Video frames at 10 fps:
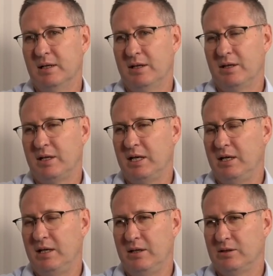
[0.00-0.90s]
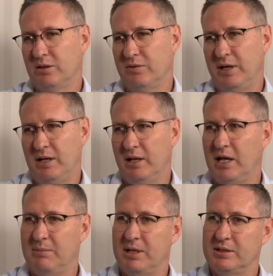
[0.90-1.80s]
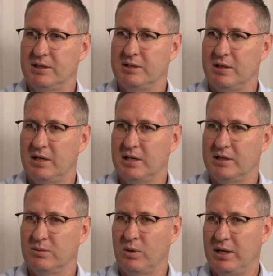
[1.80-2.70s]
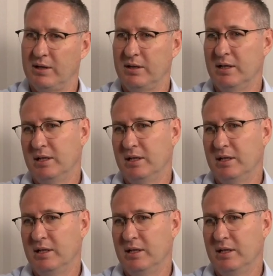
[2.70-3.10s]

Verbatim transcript: And the key sort of headline message there is one,